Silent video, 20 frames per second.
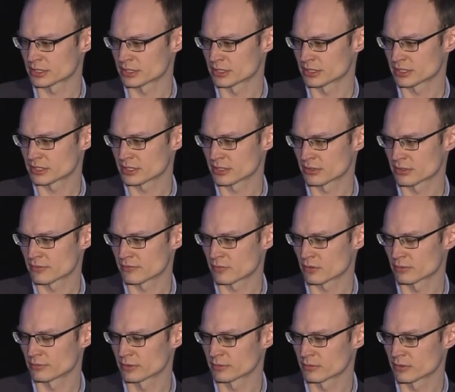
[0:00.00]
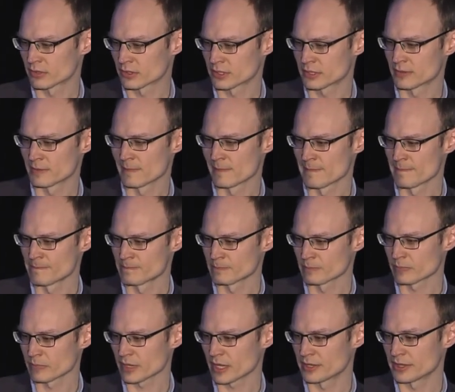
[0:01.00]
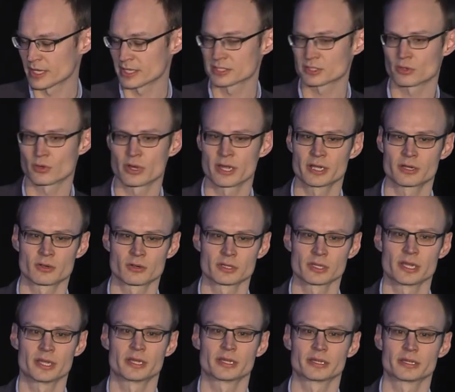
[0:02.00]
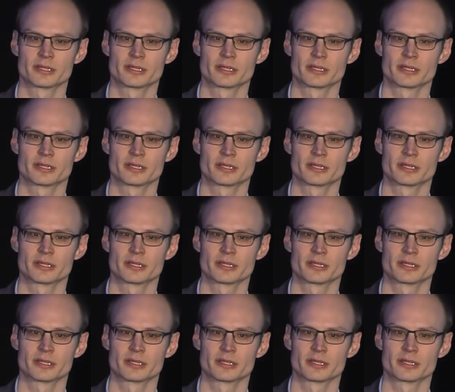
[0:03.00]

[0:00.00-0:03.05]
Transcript: to the south of Fort McMurray, and that's Gregor Lake.